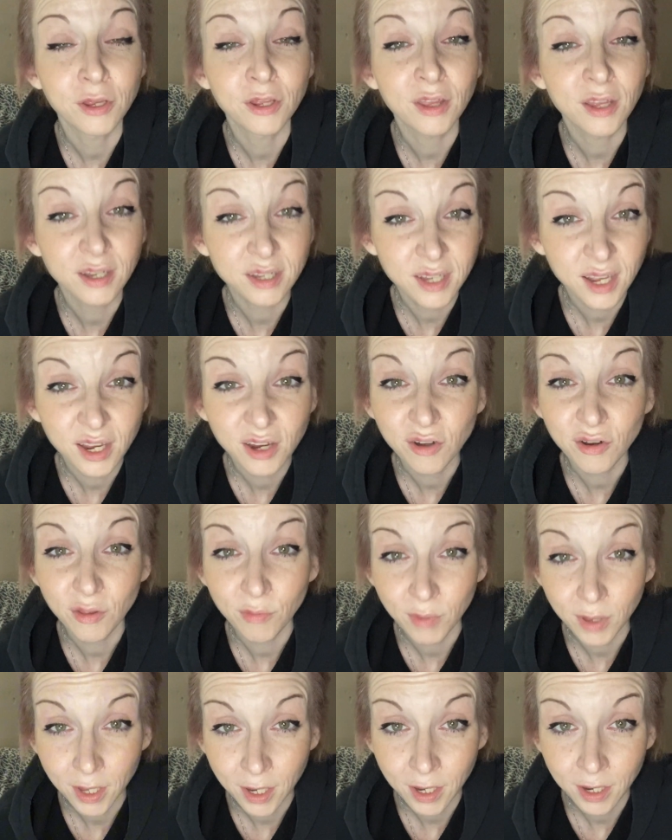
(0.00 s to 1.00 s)
let's say you're in the
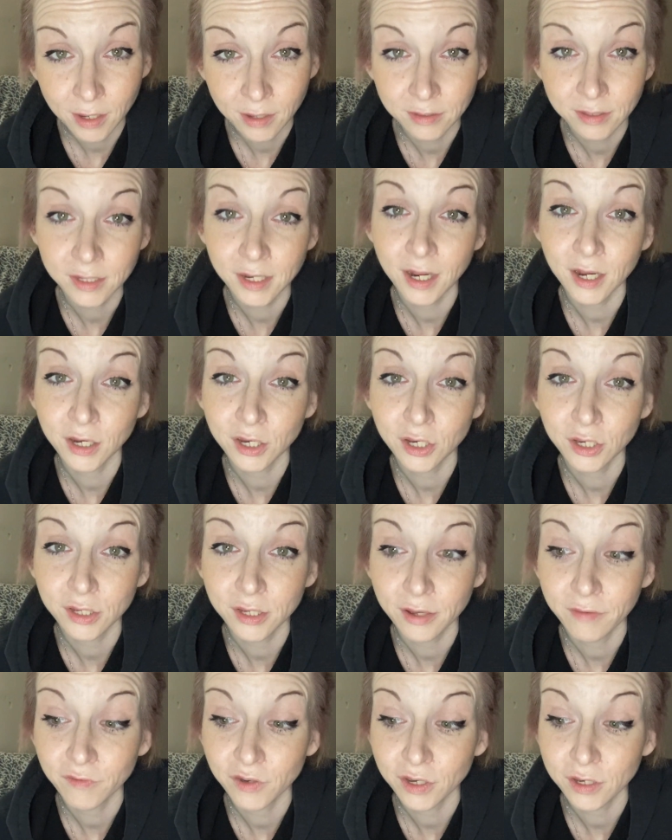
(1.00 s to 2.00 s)
beginning stages
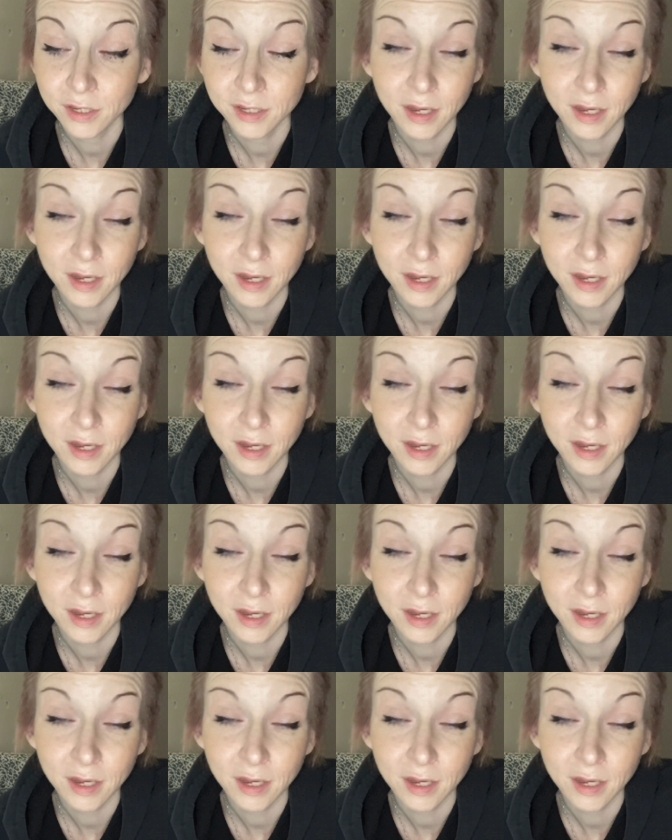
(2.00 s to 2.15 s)
of just